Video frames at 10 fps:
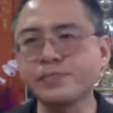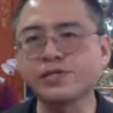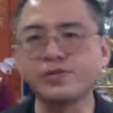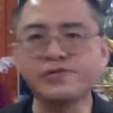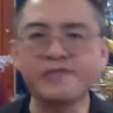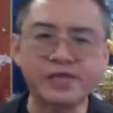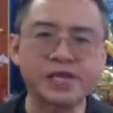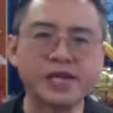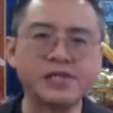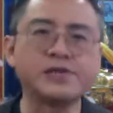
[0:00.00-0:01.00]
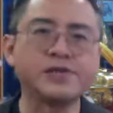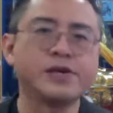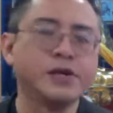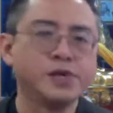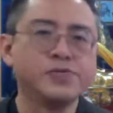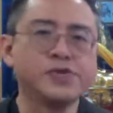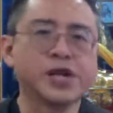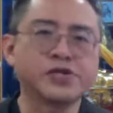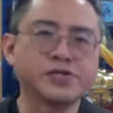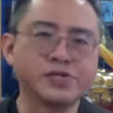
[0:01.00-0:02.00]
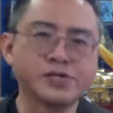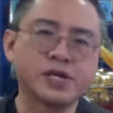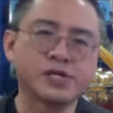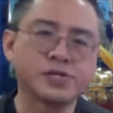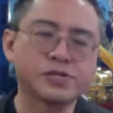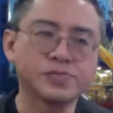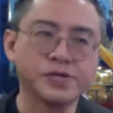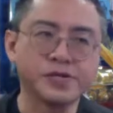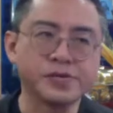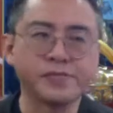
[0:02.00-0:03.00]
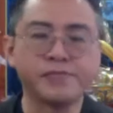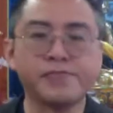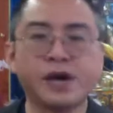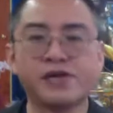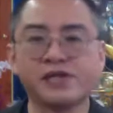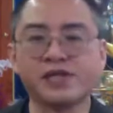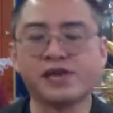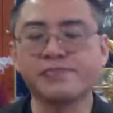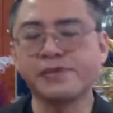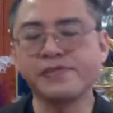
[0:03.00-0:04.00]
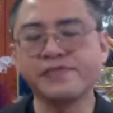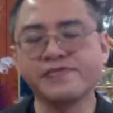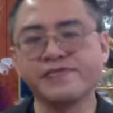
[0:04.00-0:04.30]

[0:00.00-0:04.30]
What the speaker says: Those fixated reactions tends to be maladaptive,